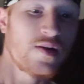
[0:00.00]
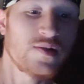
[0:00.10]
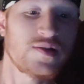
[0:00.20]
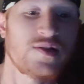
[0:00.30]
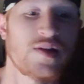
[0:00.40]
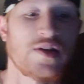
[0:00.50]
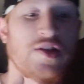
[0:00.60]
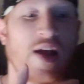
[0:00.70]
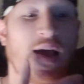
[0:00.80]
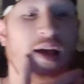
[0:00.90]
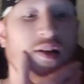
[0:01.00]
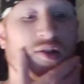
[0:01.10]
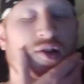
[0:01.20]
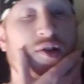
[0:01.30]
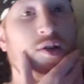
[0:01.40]
Such
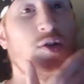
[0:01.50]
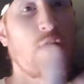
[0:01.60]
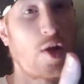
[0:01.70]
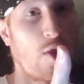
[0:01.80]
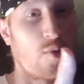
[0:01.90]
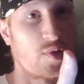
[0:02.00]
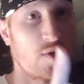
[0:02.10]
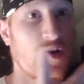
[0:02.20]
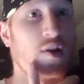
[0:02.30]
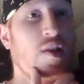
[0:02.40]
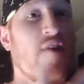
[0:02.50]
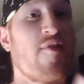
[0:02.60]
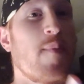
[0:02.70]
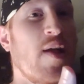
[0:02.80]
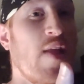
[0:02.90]
as the closer, Love
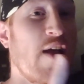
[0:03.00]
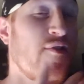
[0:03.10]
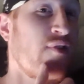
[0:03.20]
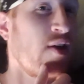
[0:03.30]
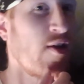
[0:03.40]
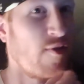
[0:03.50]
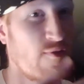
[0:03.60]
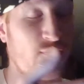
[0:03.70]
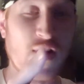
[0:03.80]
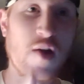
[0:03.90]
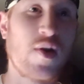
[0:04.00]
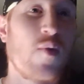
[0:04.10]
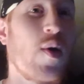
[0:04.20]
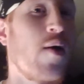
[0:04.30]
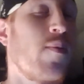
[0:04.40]
of My Life. Very
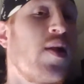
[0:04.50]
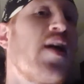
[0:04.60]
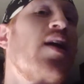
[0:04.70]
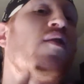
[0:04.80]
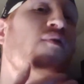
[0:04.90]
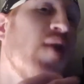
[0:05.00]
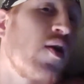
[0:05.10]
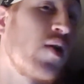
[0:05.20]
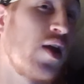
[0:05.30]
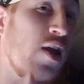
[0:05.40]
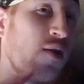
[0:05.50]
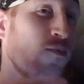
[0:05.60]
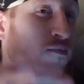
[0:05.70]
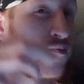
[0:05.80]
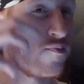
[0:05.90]
well played. Very
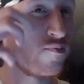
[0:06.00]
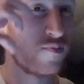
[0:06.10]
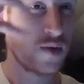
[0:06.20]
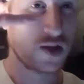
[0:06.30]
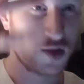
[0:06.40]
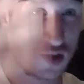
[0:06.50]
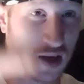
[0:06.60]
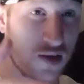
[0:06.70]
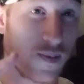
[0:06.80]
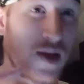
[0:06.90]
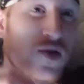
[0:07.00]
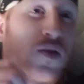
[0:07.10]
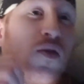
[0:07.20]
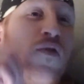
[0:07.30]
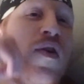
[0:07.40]
sentimental,